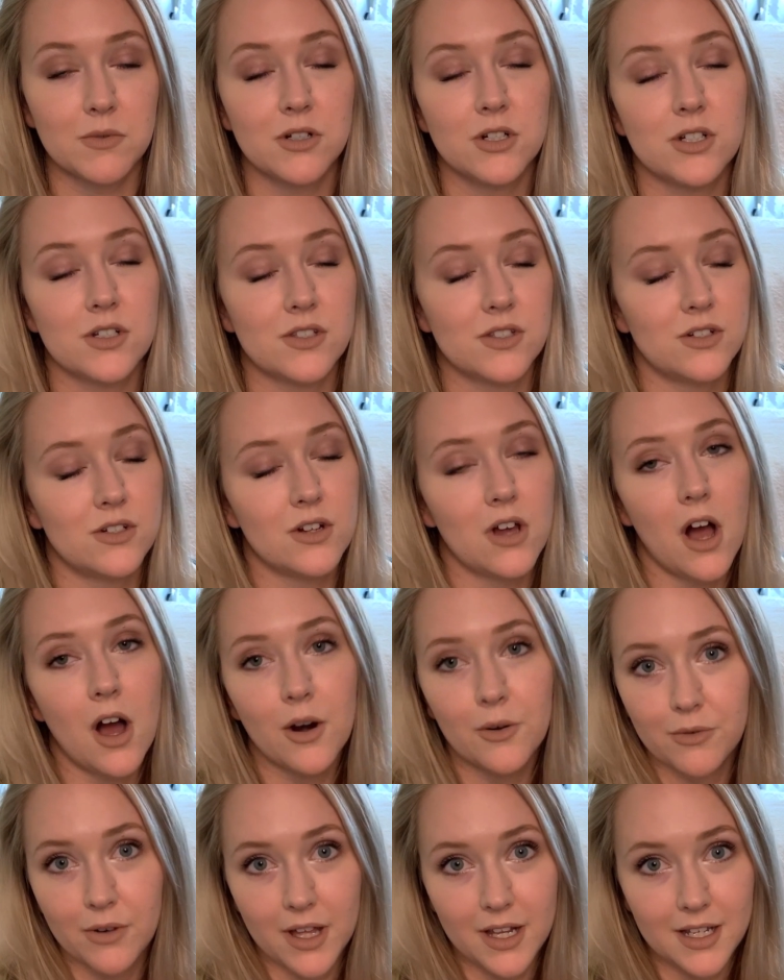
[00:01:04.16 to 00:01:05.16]
were just
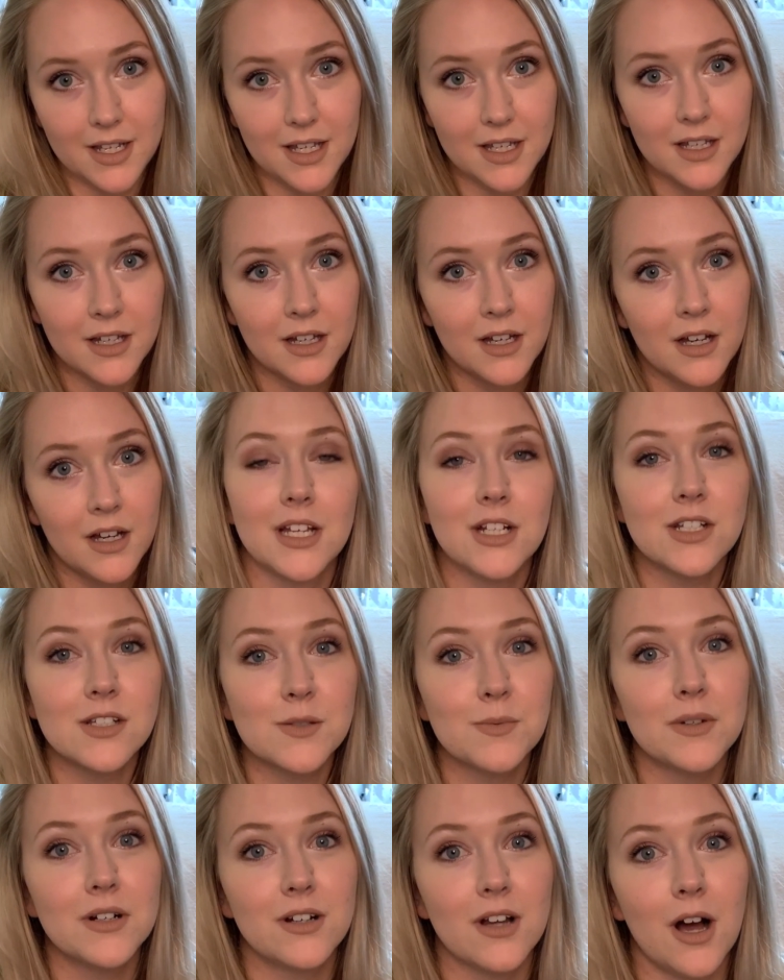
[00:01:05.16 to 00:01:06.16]
not ready. They
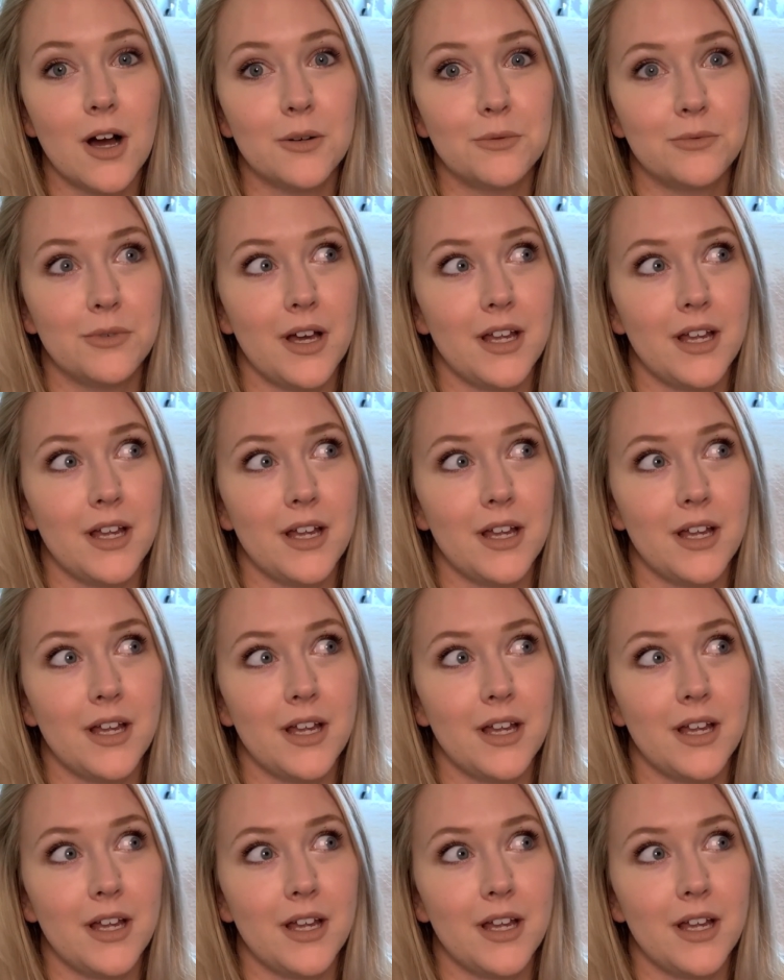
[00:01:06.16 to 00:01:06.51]
just were not